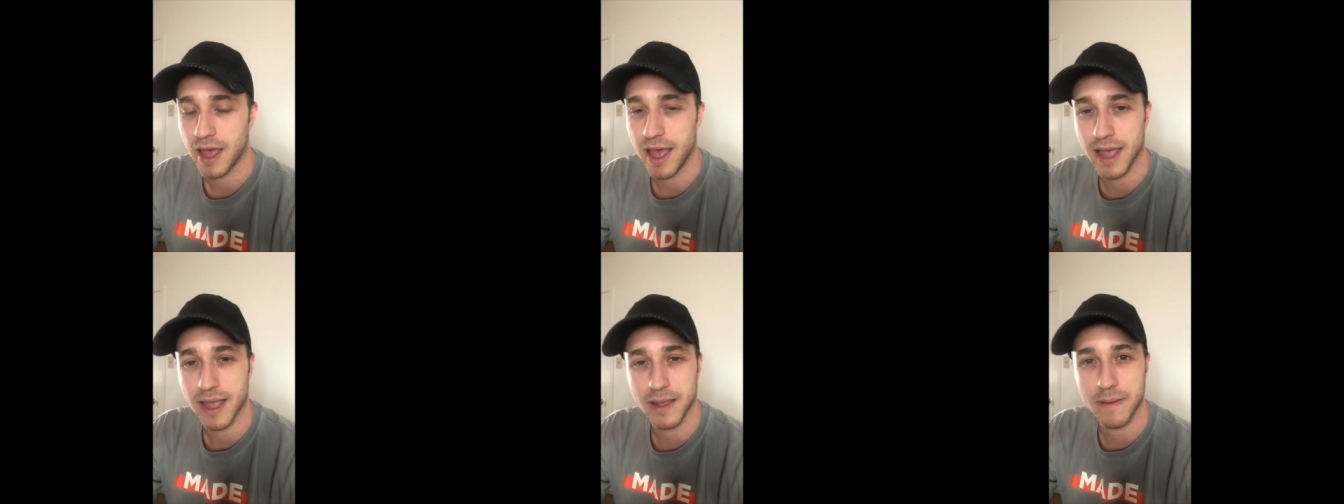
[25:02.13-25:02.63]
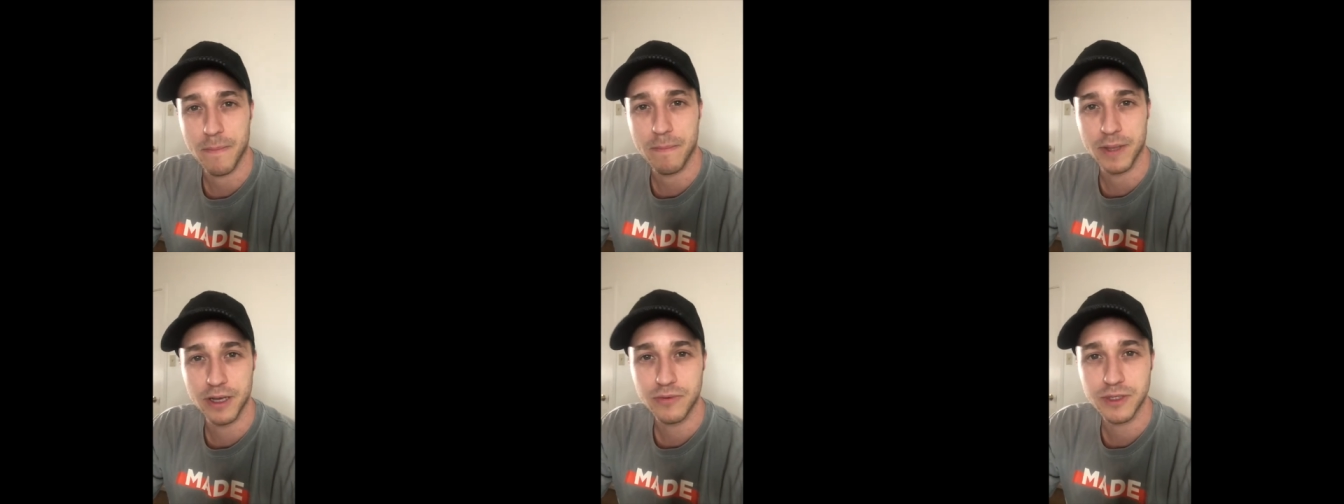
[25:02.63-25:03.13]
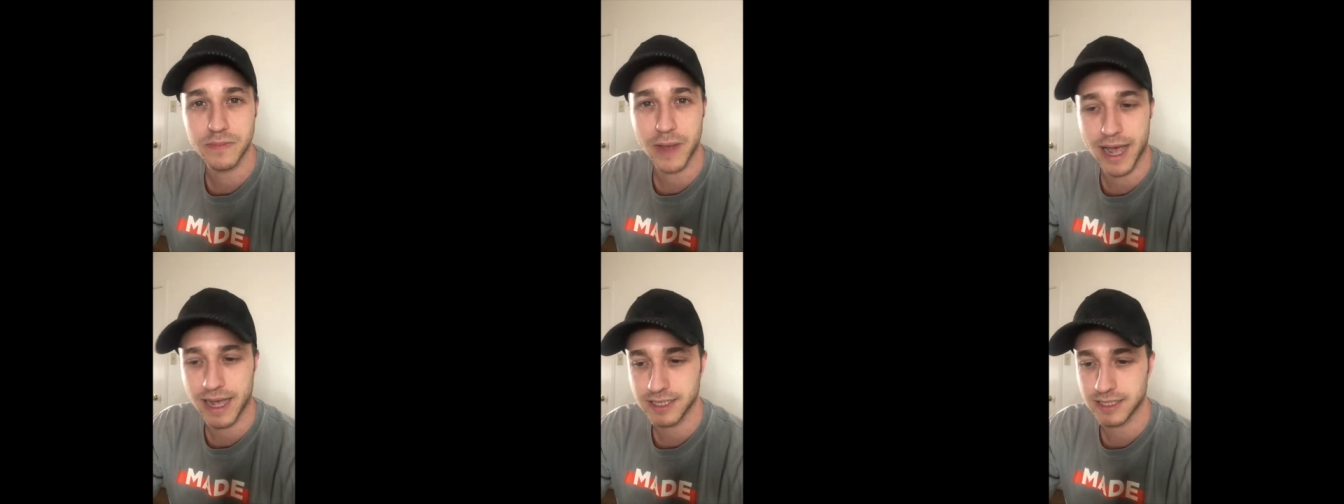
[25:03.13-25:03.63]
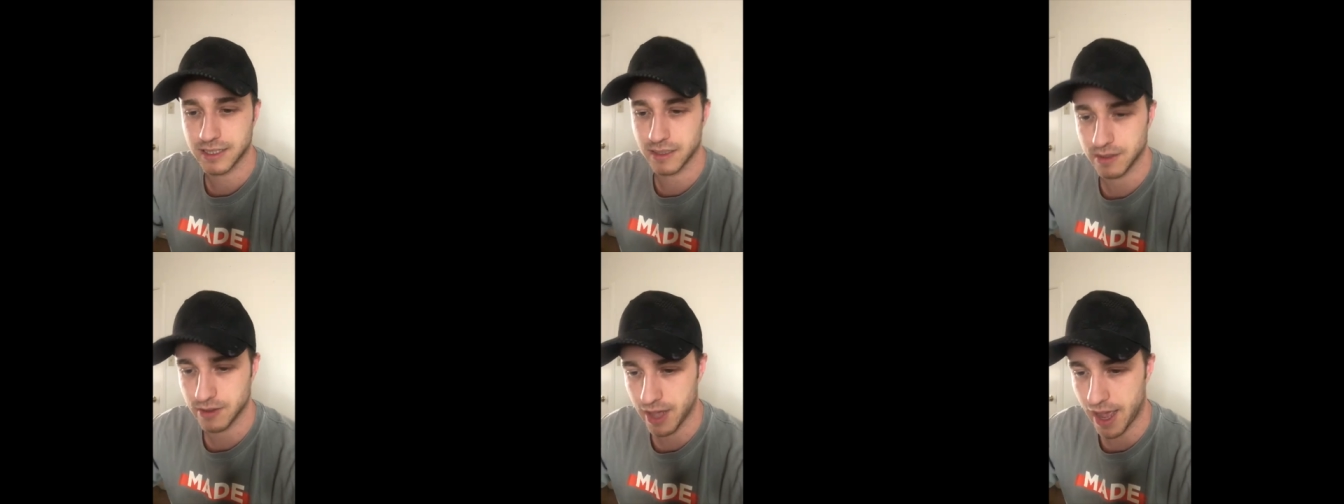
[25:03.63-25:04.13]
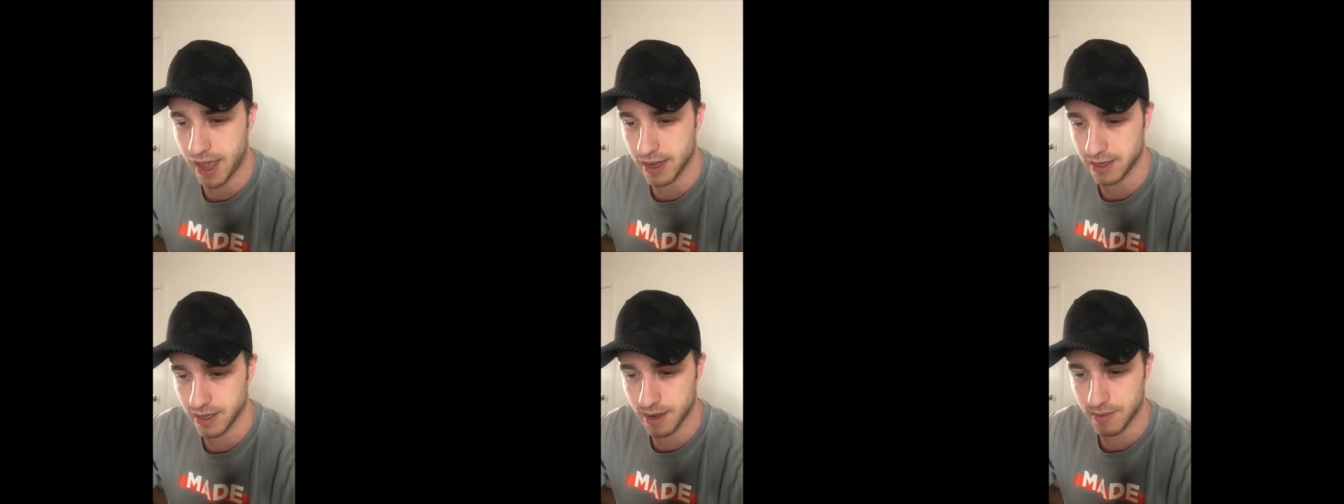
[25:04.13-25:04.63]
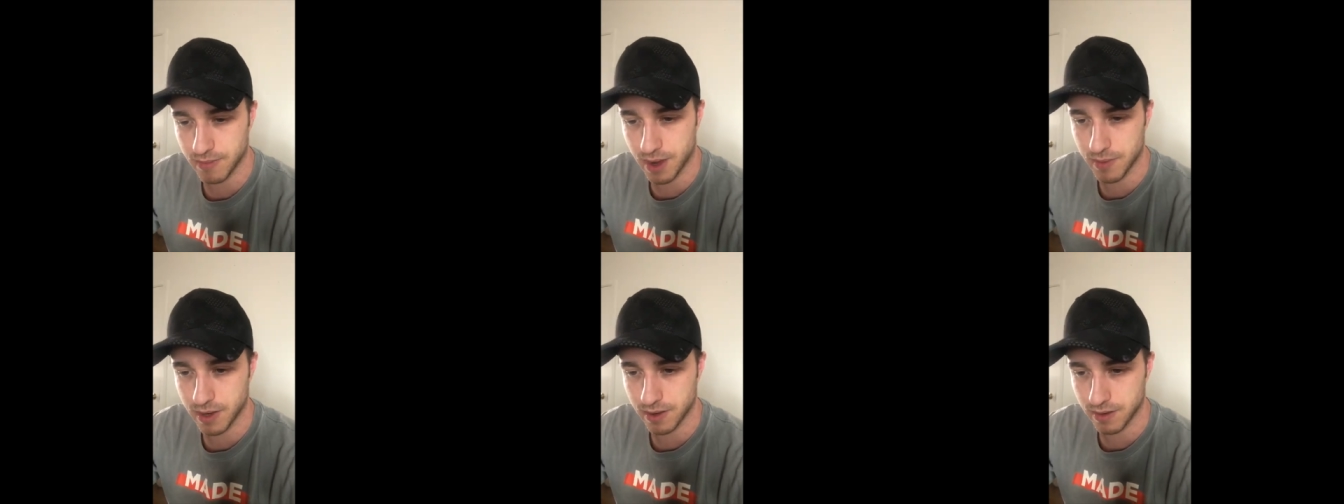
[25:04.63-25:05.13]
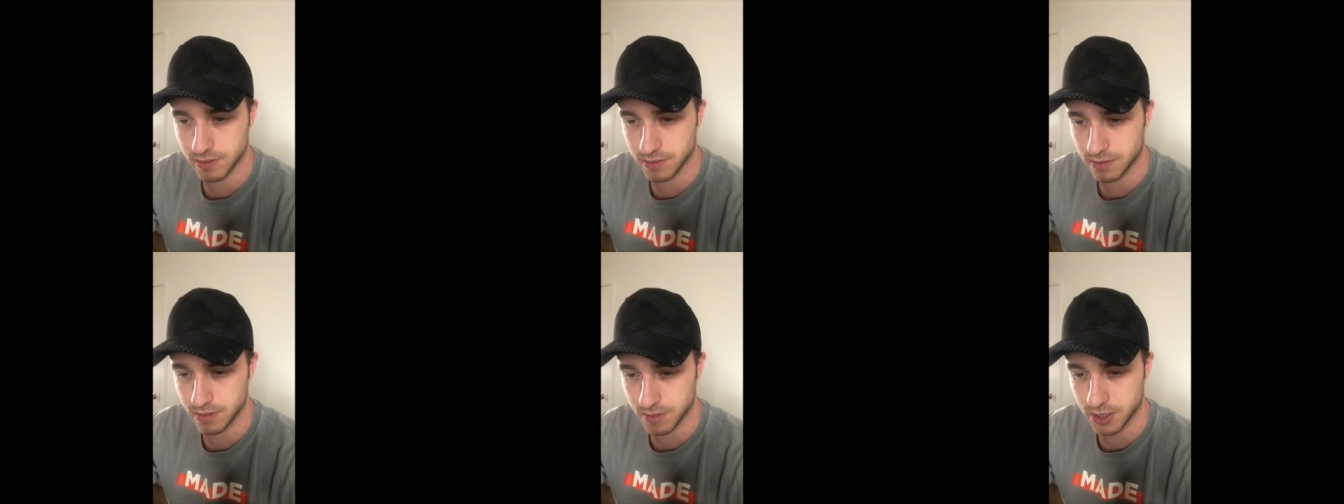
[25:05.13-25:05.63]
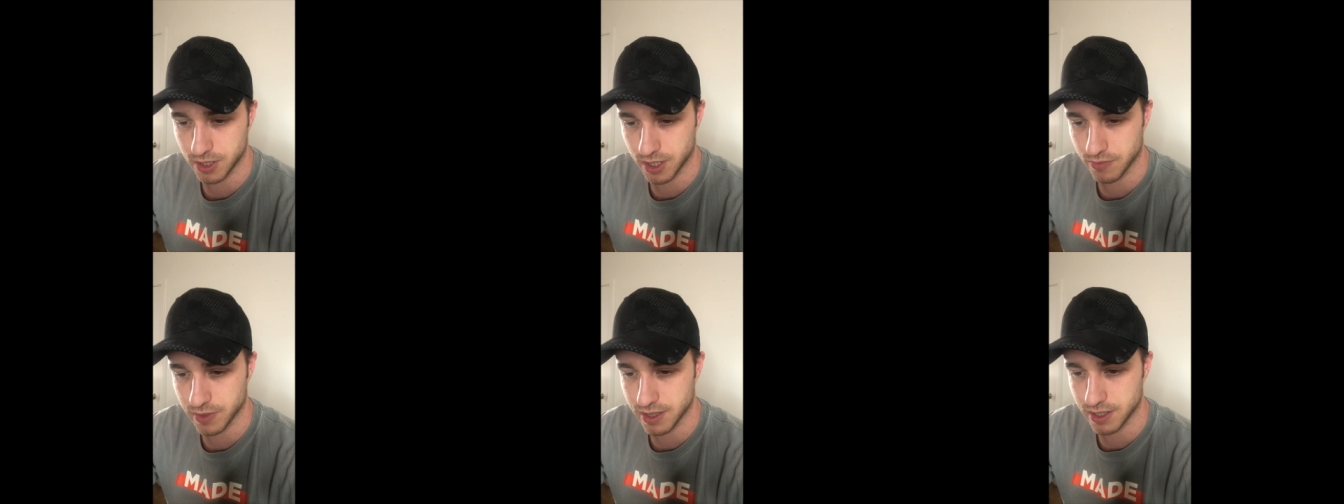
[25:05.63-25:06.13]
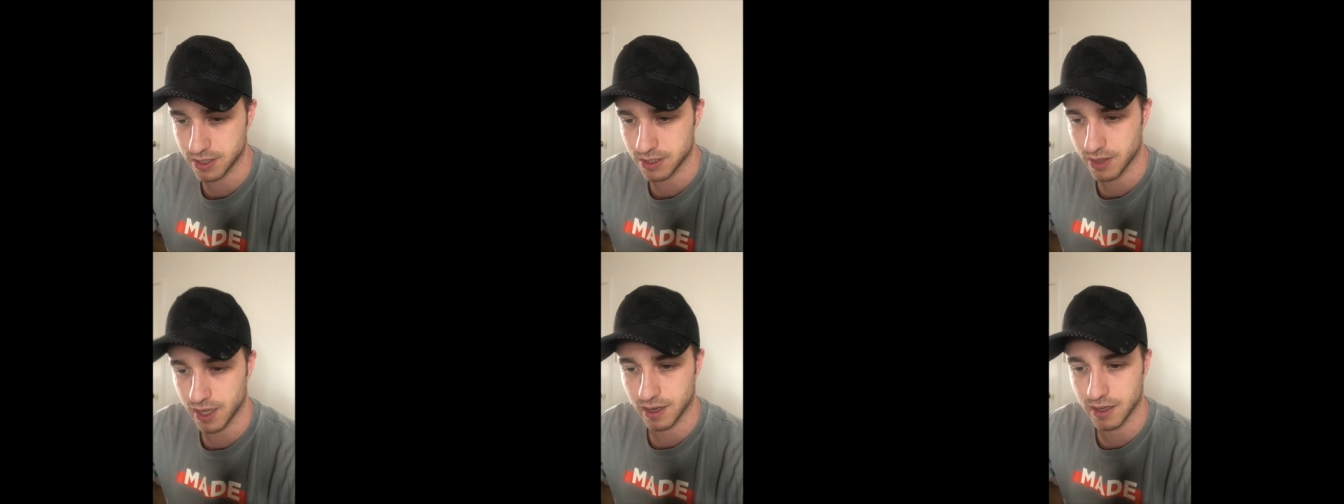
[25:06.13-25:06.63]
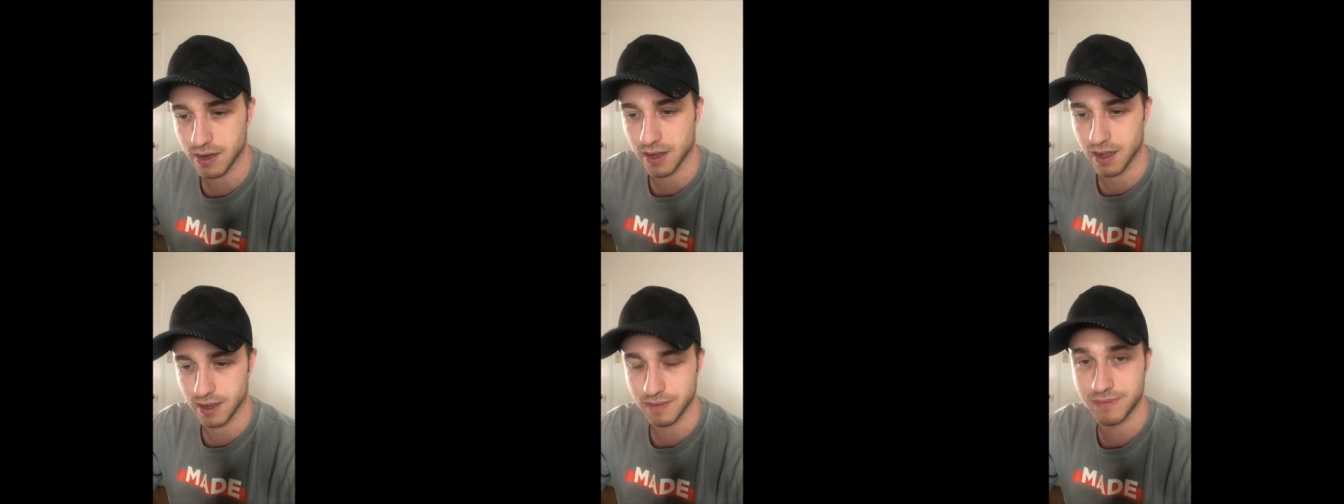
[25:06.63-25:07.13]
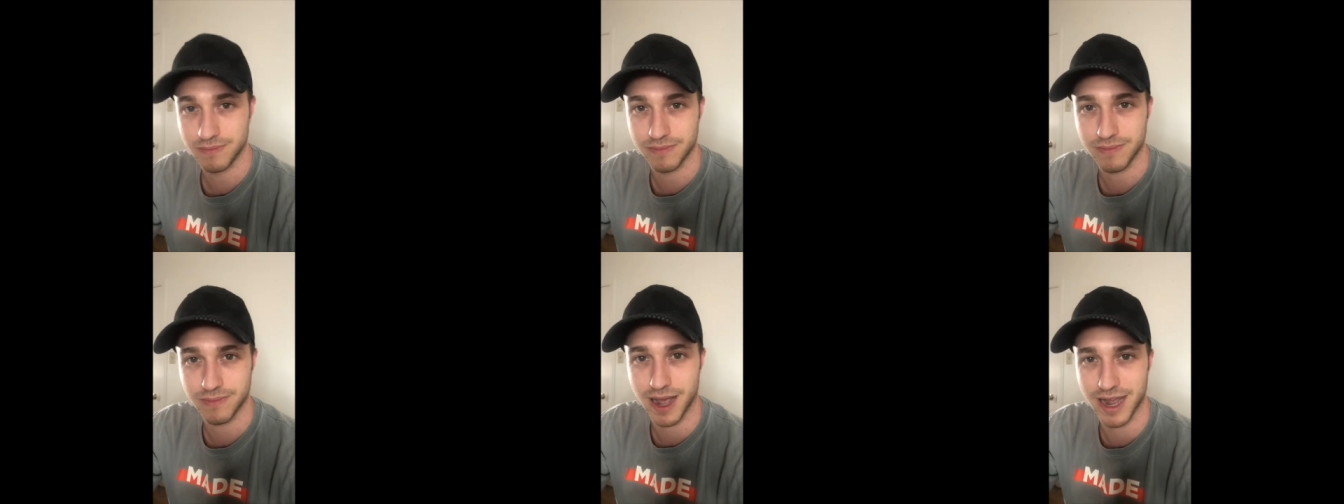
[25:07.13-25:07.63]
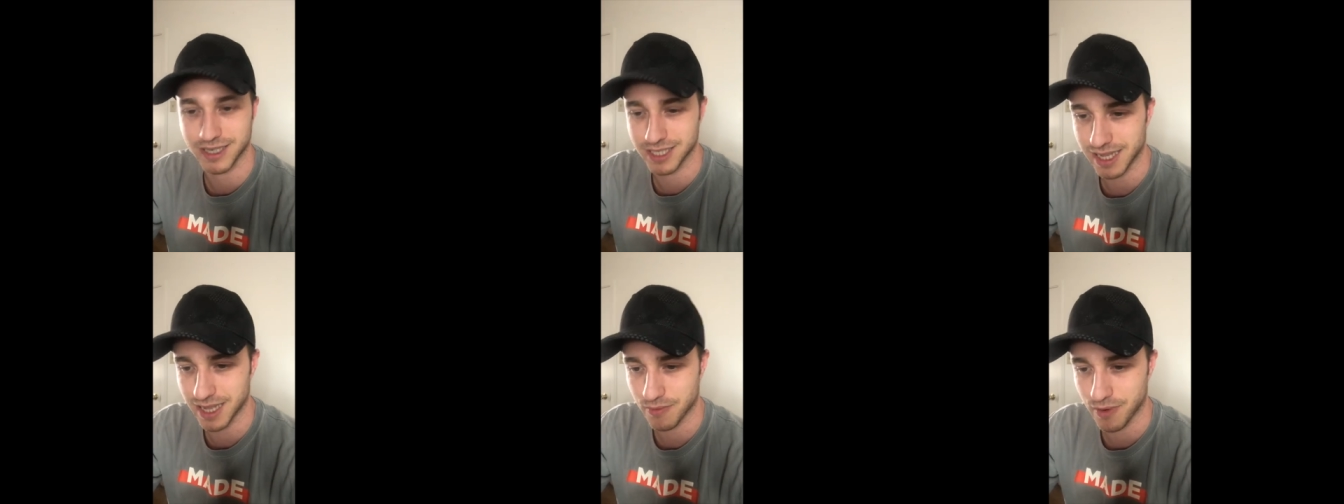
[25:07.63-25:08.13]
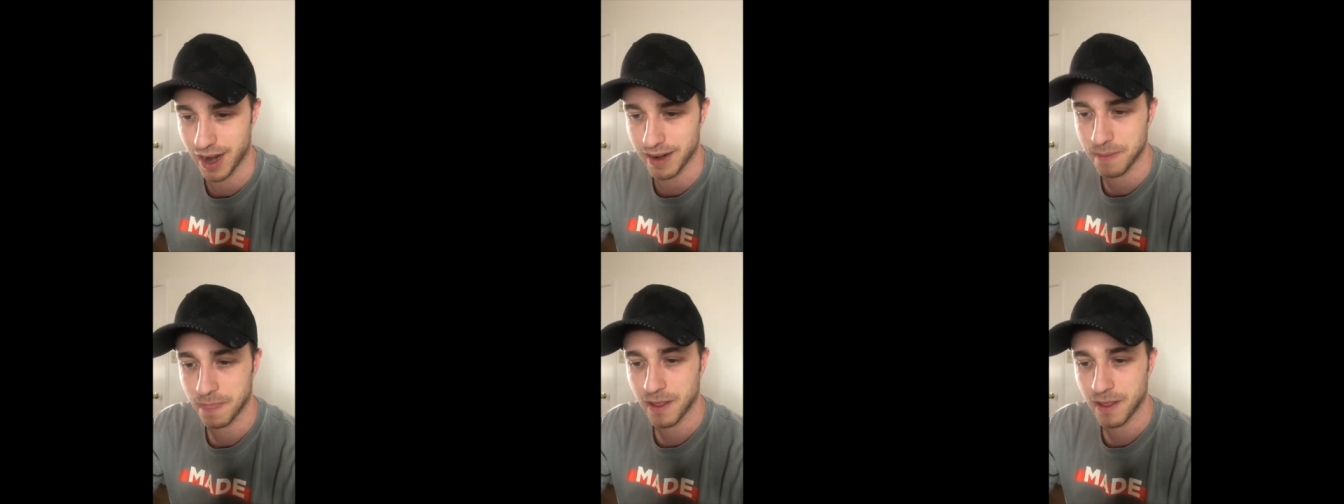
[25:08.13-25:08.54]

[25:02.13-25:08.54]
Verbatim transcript: a bill was passed that, and I, am going to I'm going to try to read this so that uh, uh, I actually get it right.